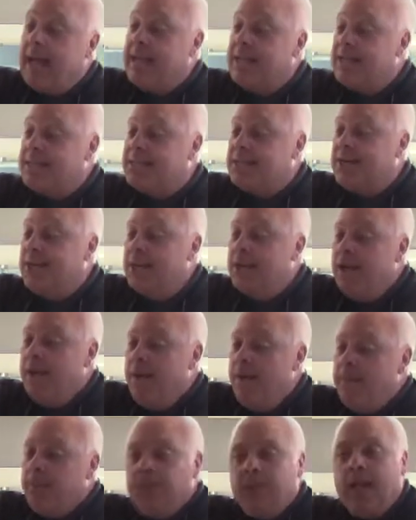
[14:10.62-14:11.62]
is
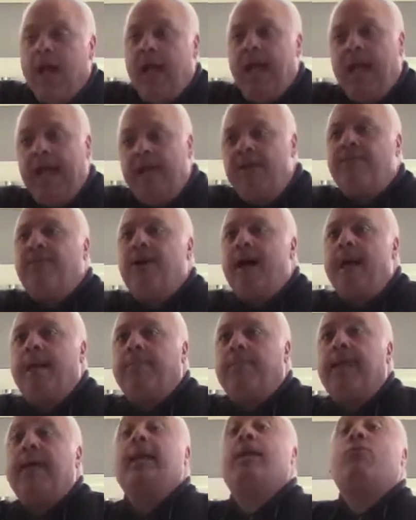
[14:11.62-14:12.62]
if
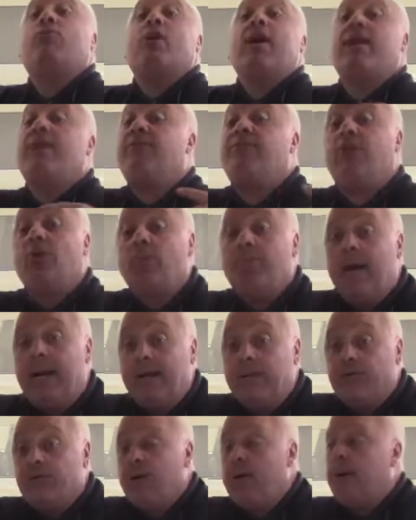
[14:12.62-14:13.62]
I'm getting ready for my
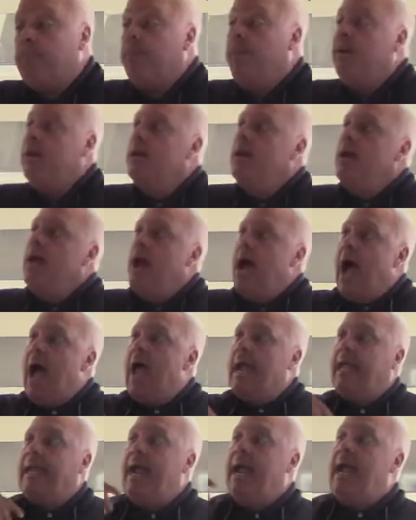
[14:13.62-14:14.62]
trip,
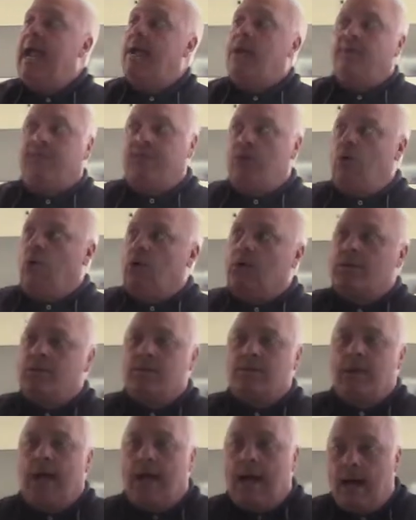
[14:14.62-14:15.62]
I can, of
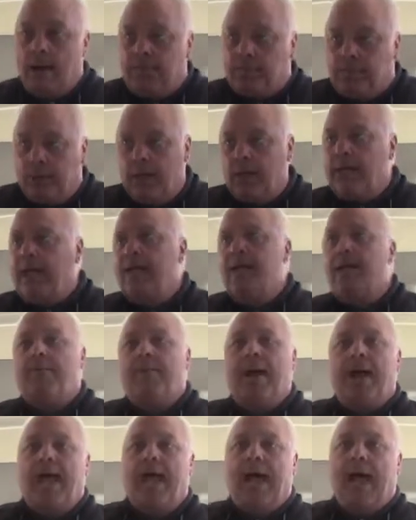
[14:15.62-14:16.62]
course, plug into
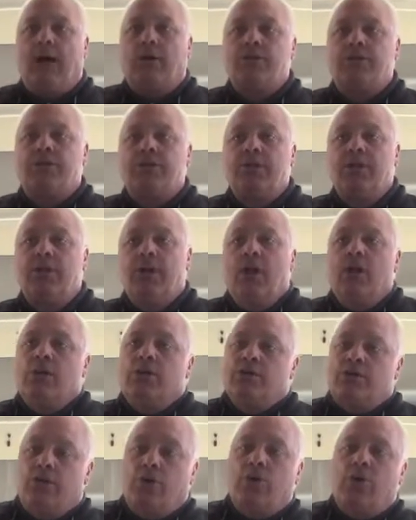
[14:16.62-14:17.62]
my house.
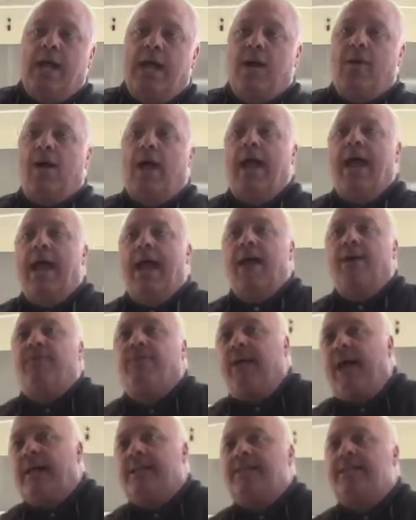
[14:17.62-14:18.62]
So now I have
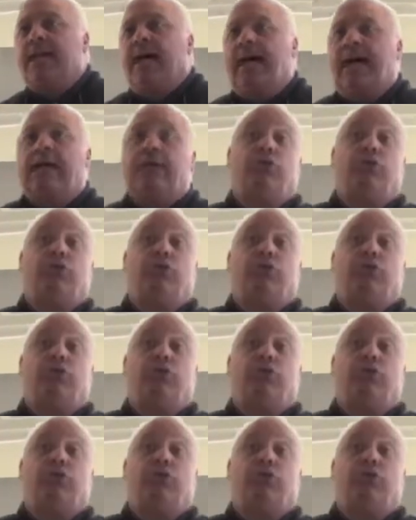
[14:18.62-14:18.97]
that